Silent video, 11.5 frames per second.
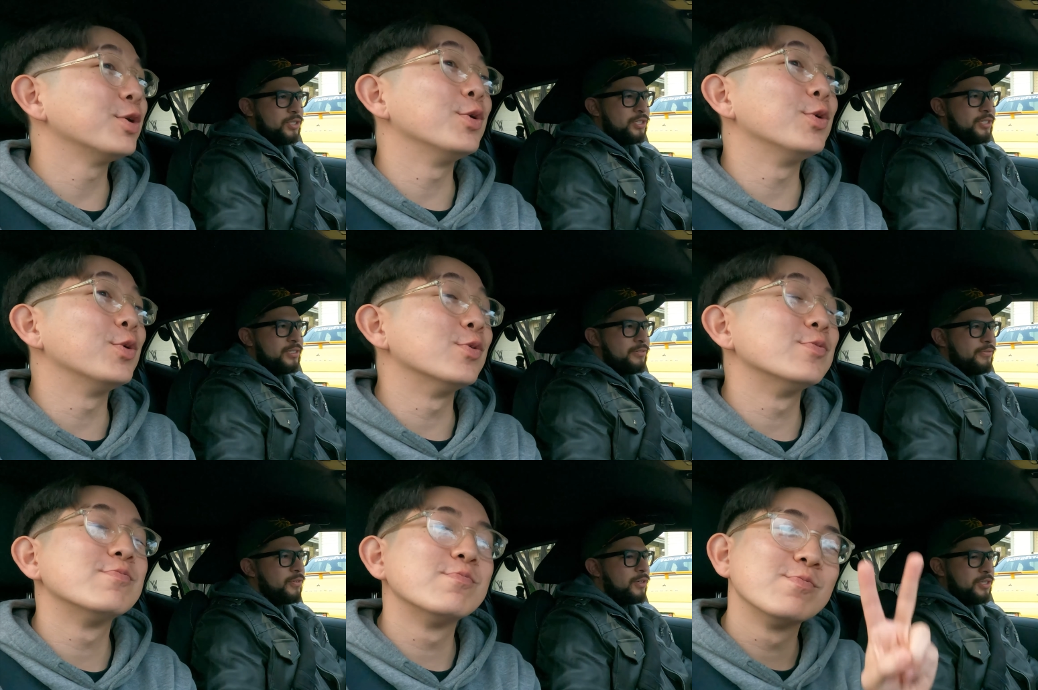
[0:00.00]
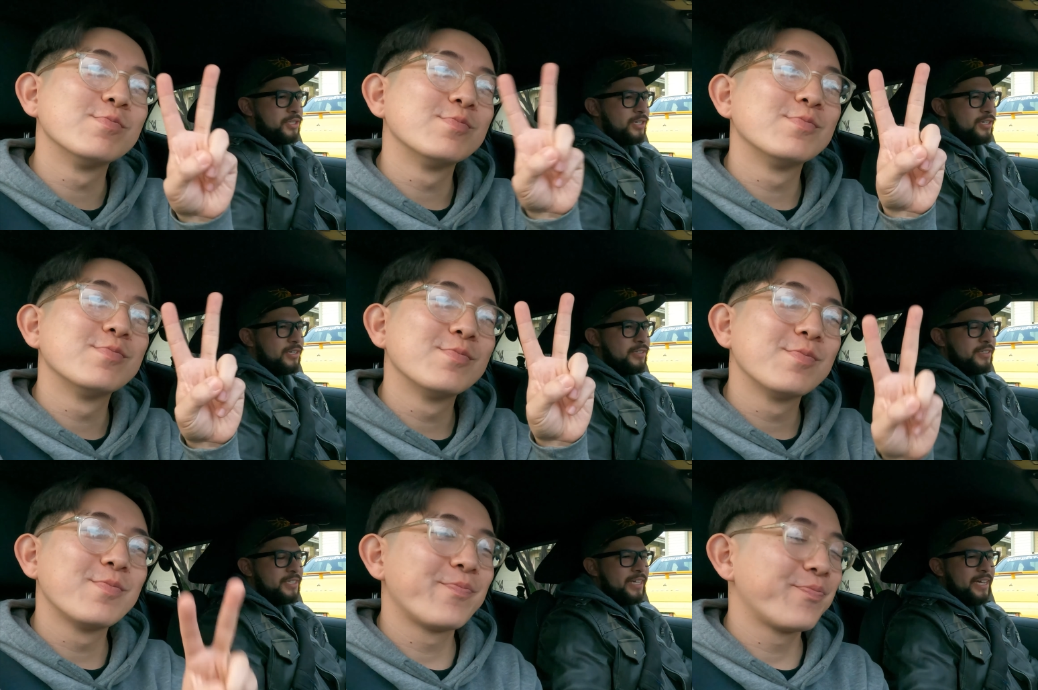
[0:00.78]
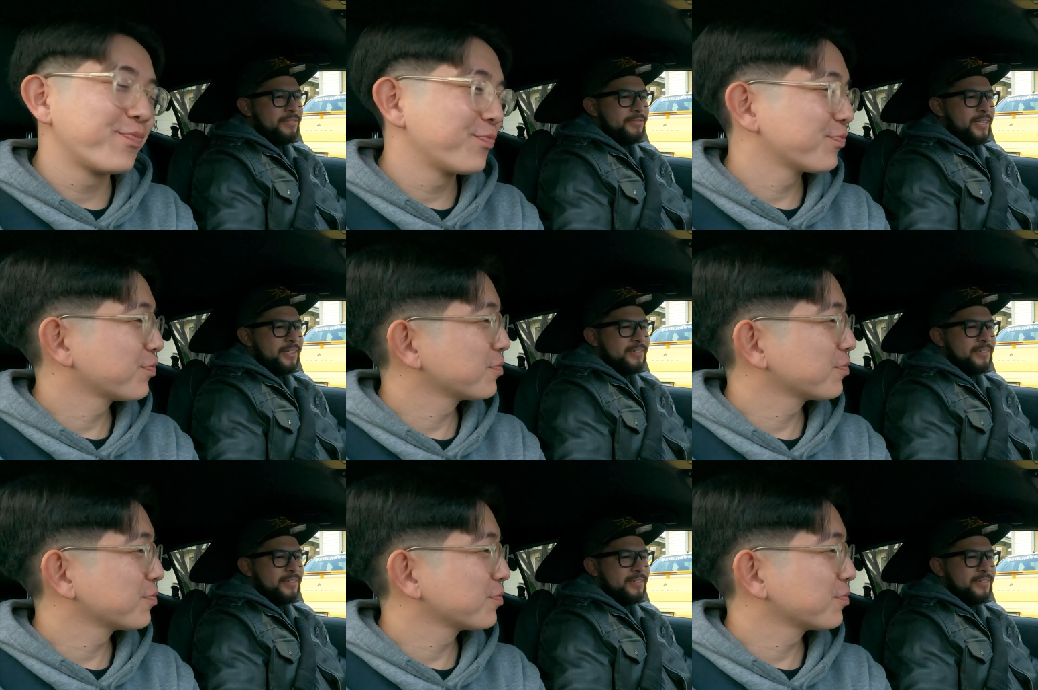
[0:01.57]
Speaker 1: two sure. for sure. It's gonna have like